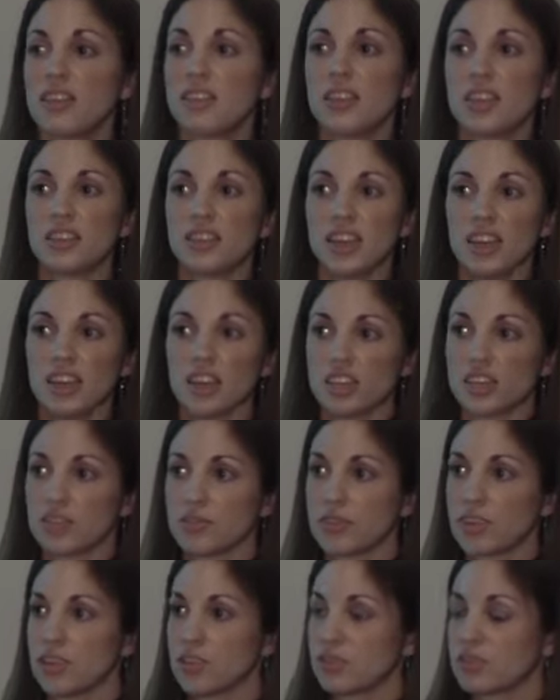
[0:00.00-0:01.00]
that the
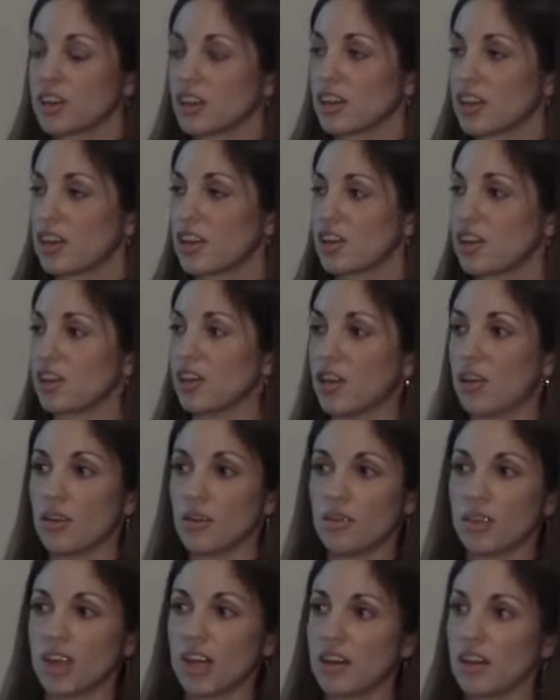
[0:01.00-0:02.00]
interviews are going to
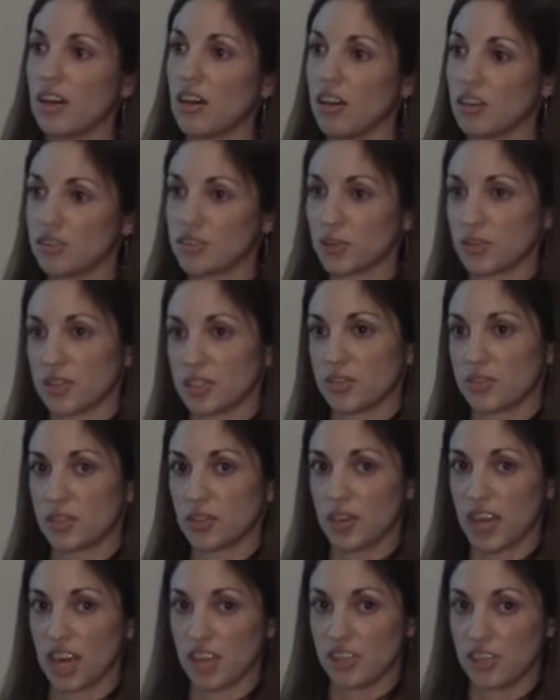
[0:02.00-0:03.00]
go in all sorts of
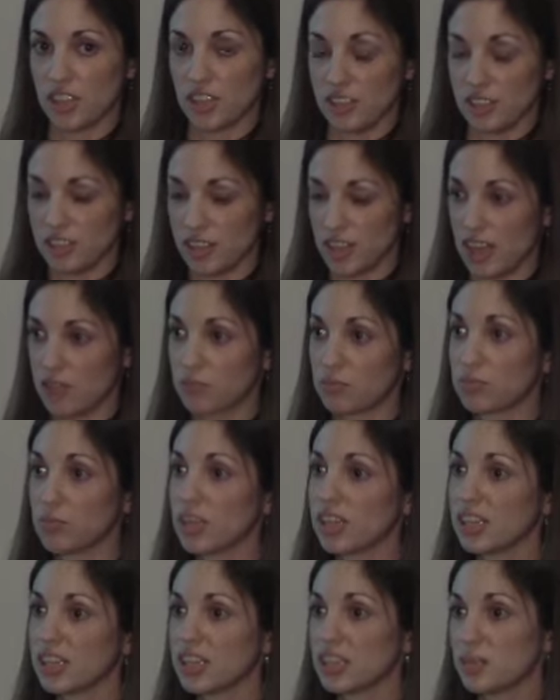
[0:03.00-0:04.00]
directions, and
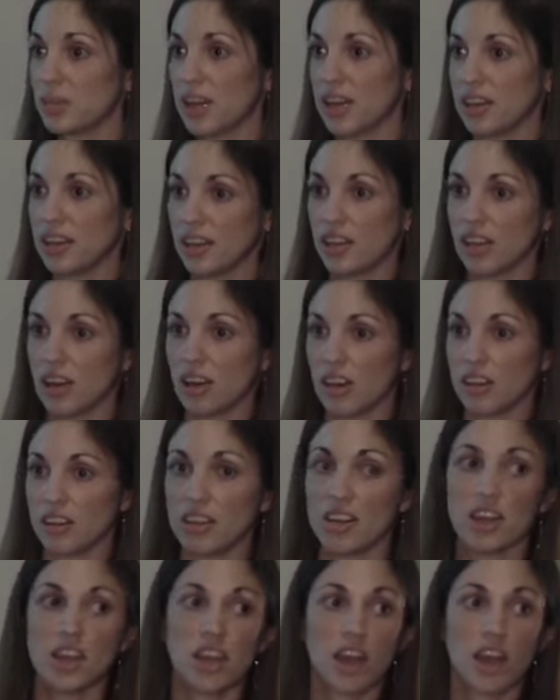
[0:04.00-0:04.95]
really depending on